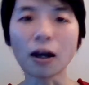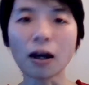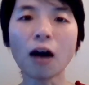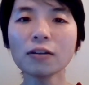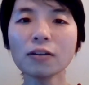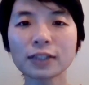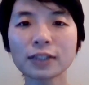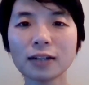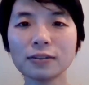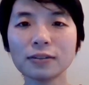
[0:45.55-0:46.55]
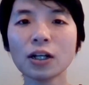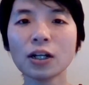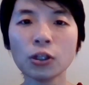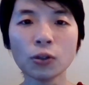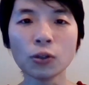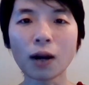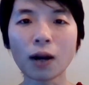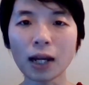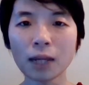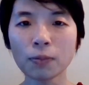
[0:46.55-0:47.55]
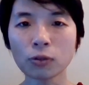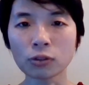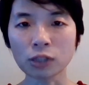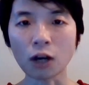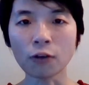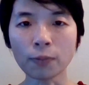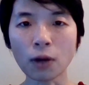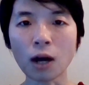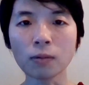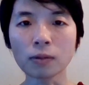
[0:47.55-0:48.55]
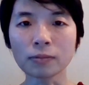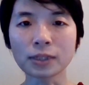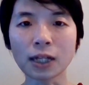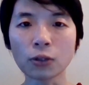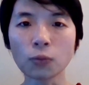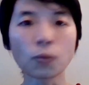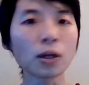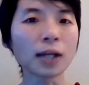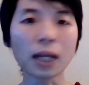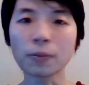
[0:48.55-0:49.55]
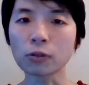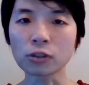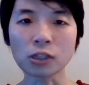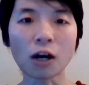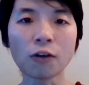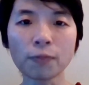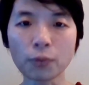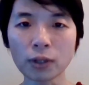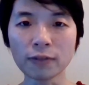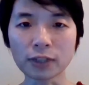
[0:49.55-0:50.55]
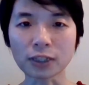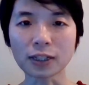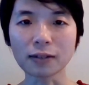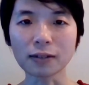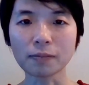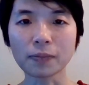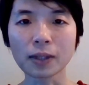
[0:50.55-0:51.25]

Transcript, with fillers: and all of a sudden you are able to solve problems that you weren't able to solve previously